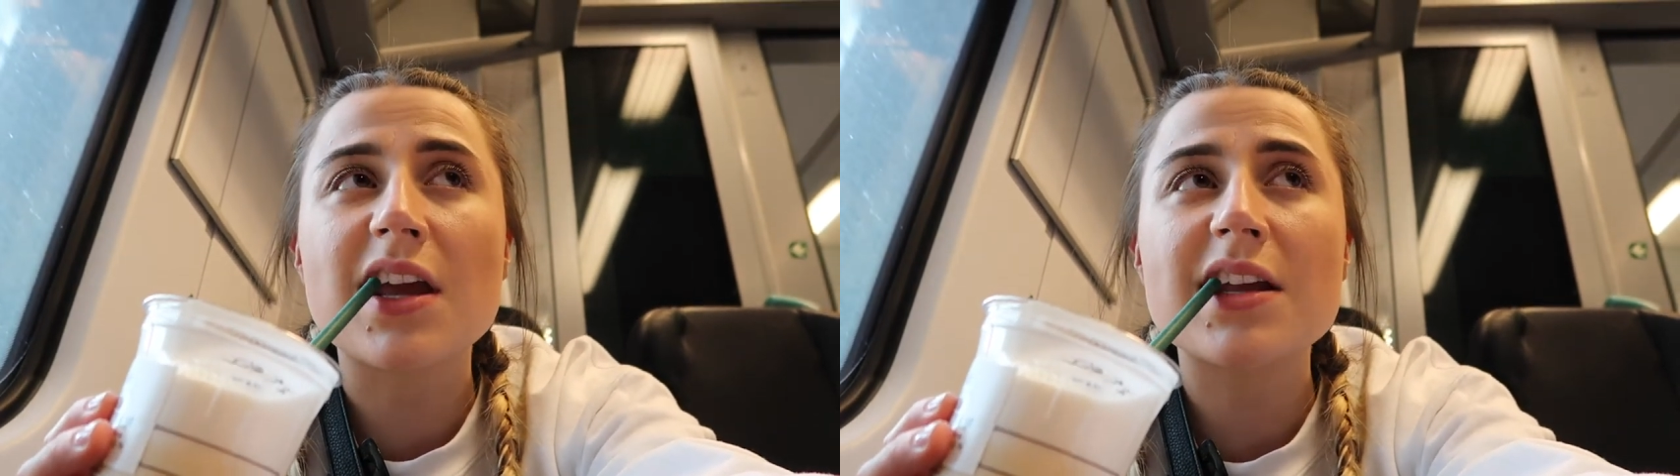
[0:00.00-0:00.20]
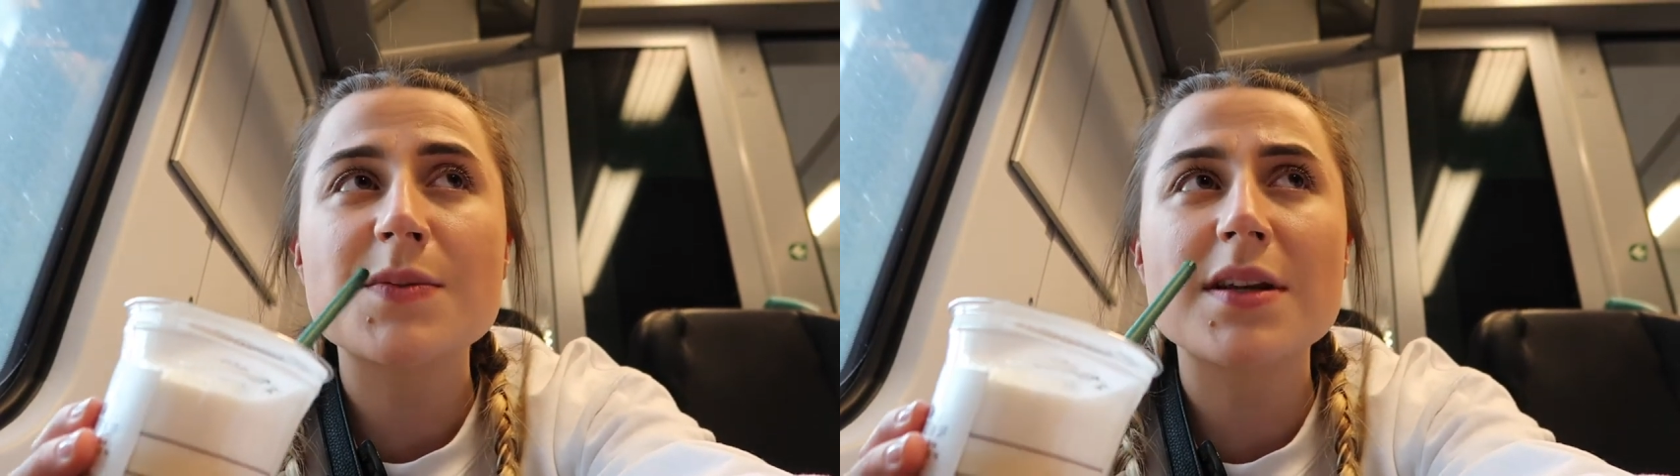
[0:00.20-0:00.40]

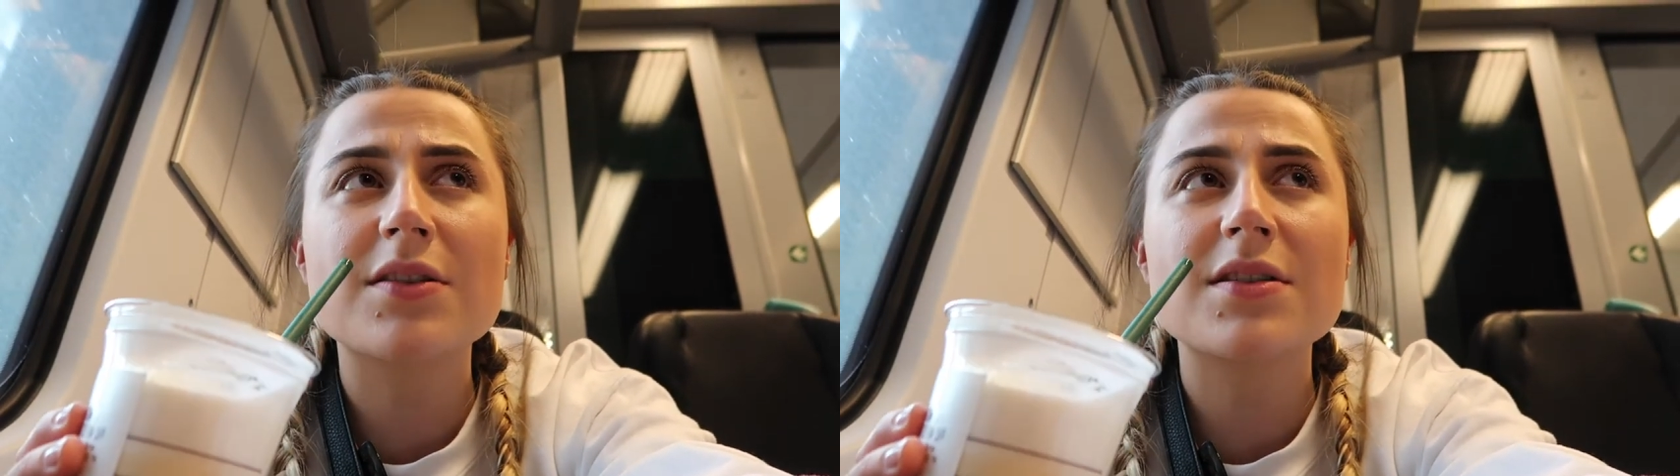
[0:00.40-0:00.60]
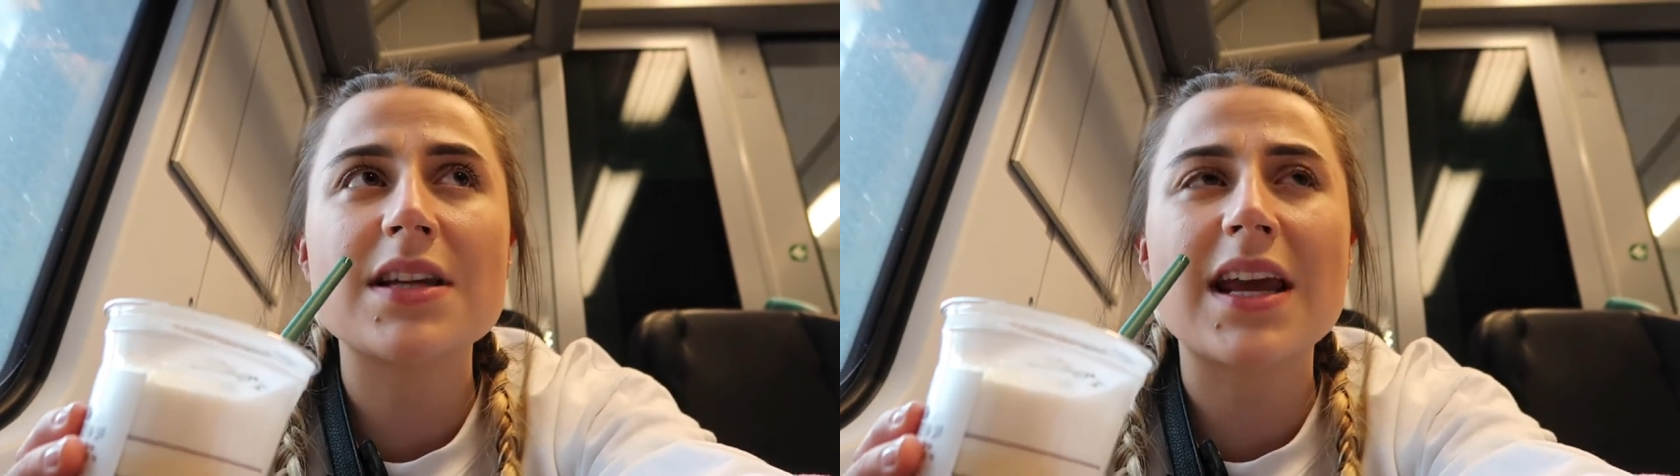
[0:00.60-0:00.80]
It's been a
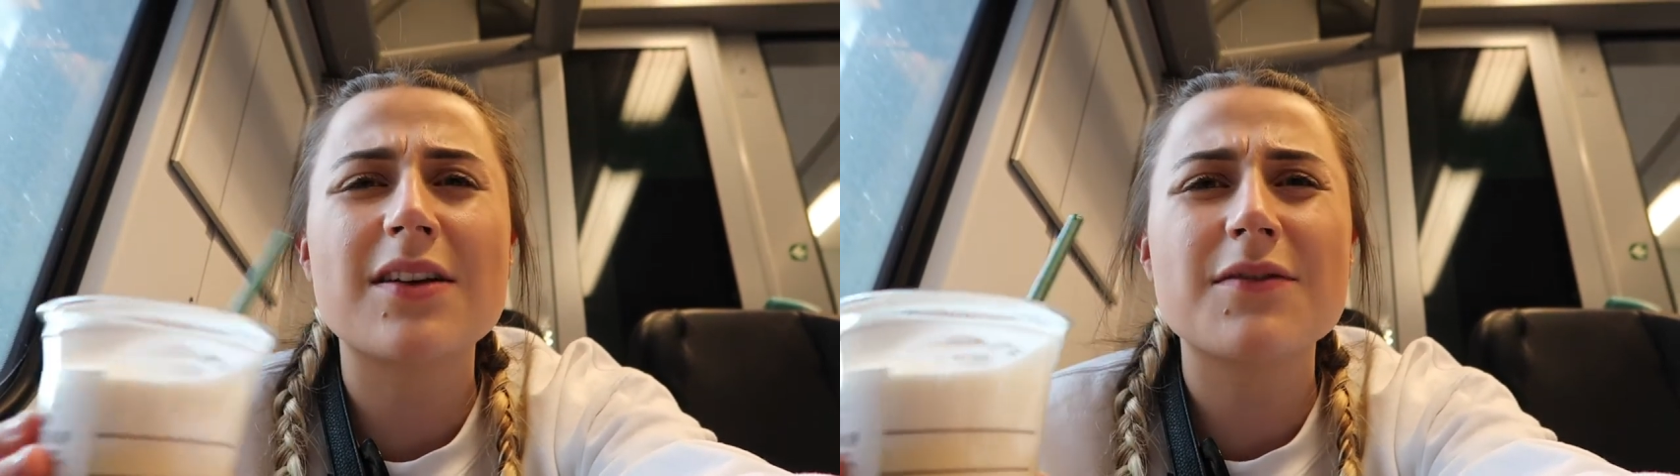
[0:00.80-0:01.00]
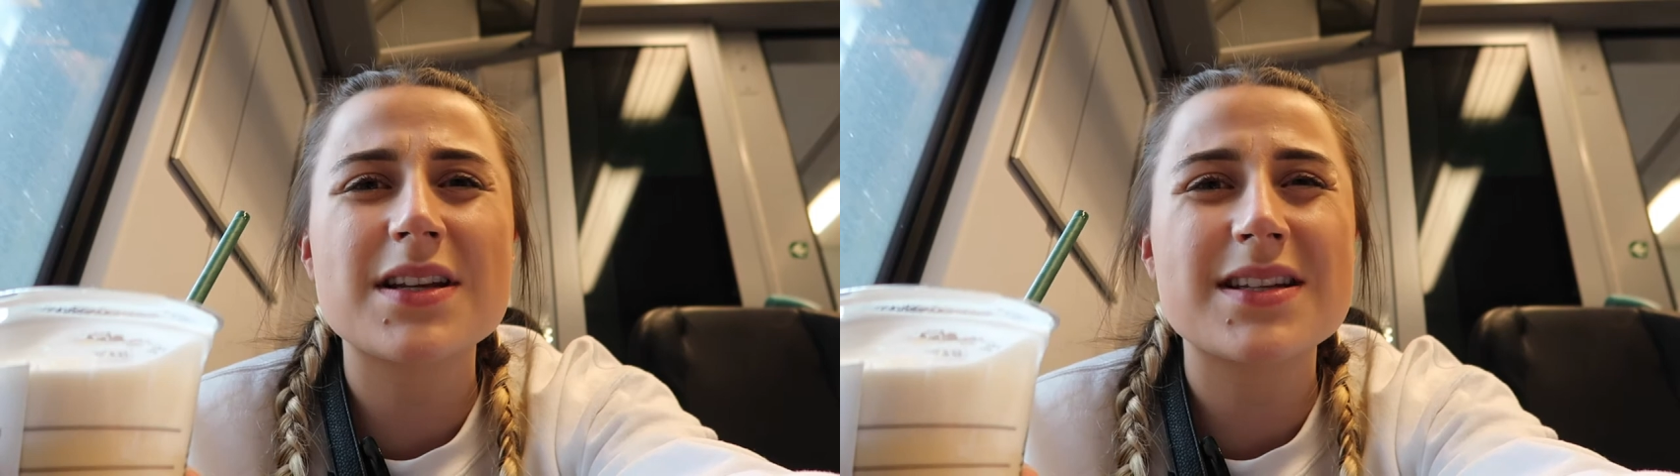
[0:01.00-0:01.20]
good day and
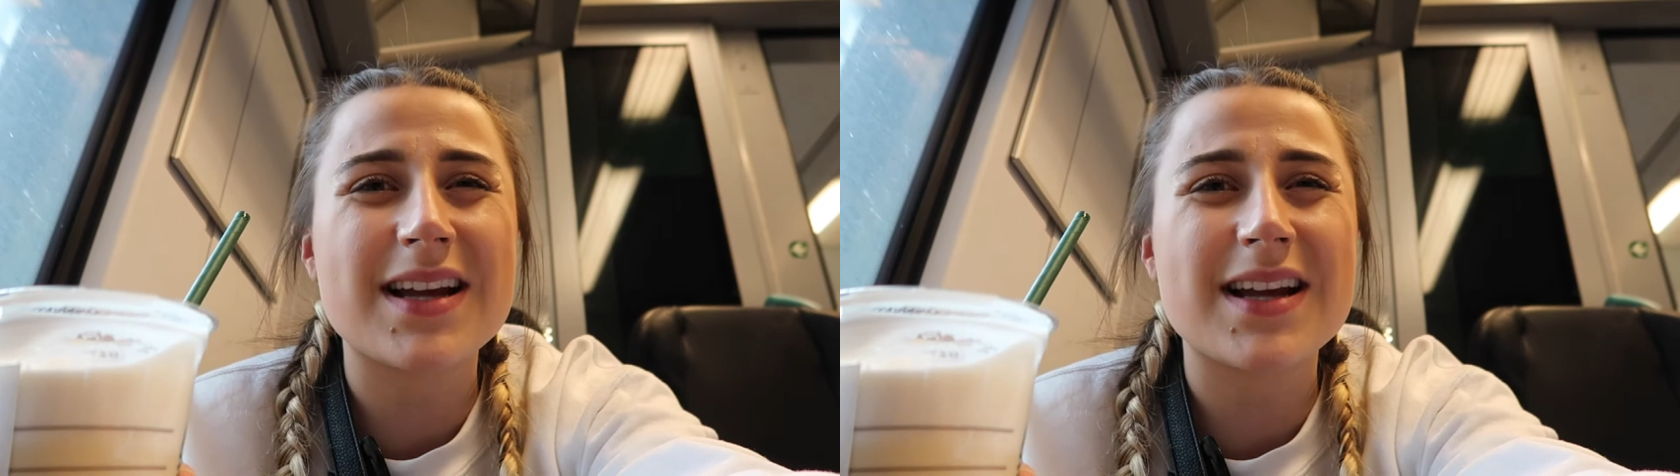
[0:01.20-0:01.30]
obviously it's